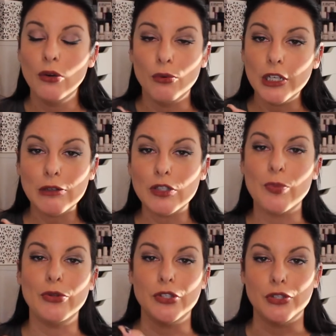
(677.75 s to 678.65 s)
What are you
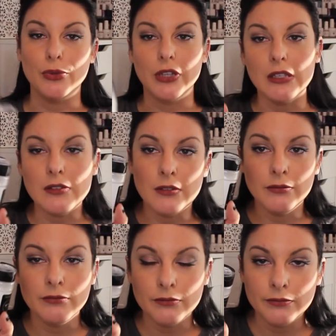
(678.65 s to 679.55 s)
supposed to do with this?
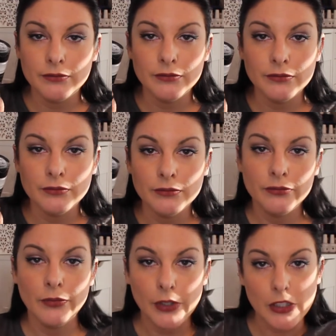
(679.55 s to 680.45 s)

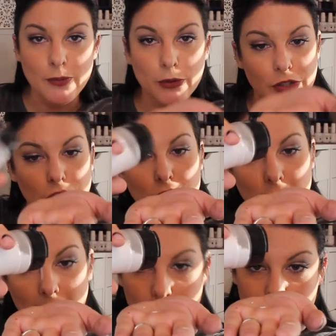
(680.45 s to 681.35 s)
You're supposed to
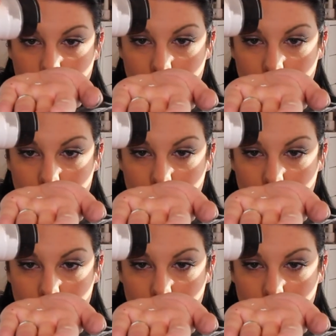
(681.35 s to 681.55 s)
just like...